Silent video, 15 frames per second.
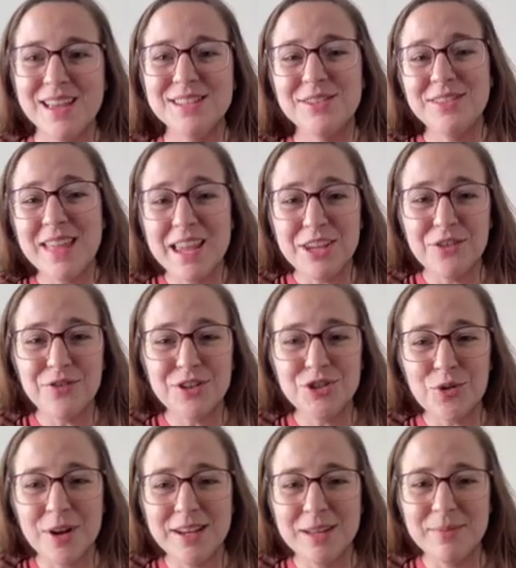So thank you for
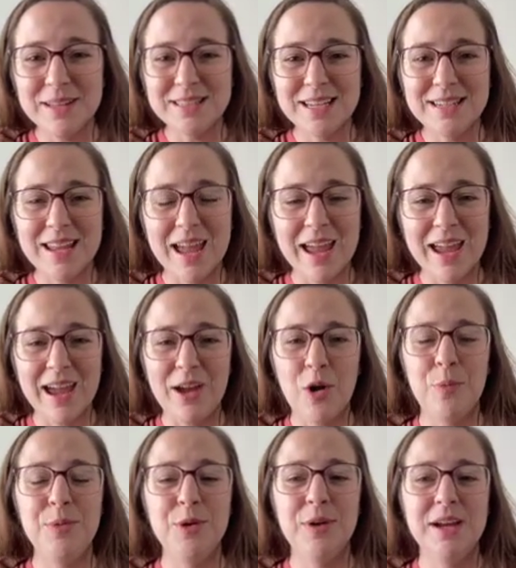joining me today. I
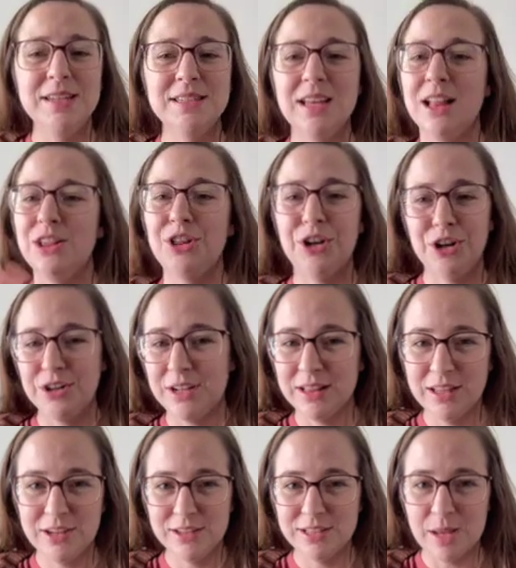hope you guys learned a
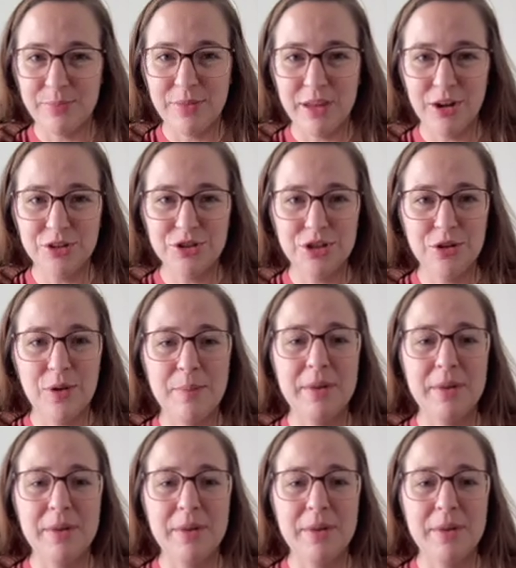little something or two.